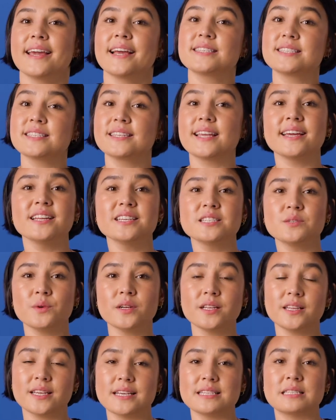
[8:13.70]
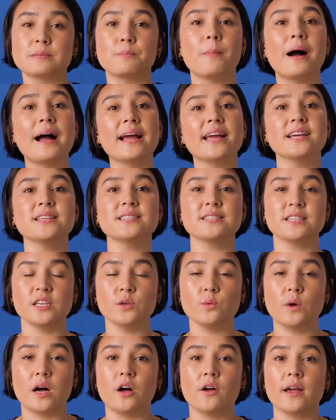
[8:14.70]
its latest release,
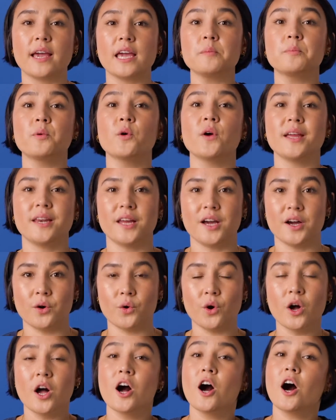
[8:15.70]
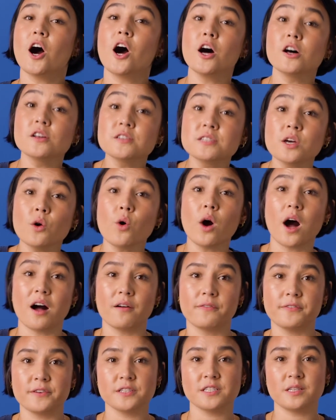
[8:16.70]
MySQL 8.0, also
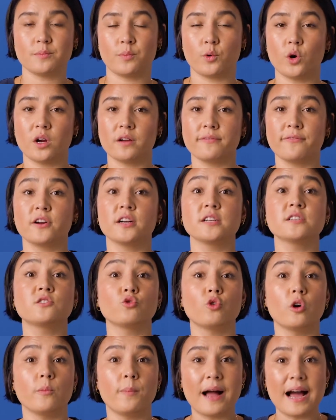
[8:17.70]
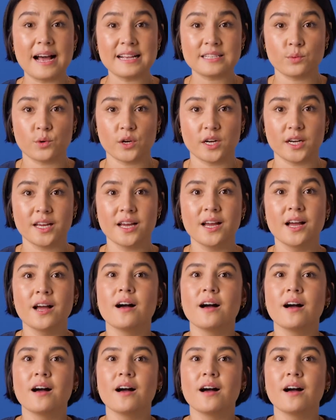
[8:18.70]
offers support for a dual password,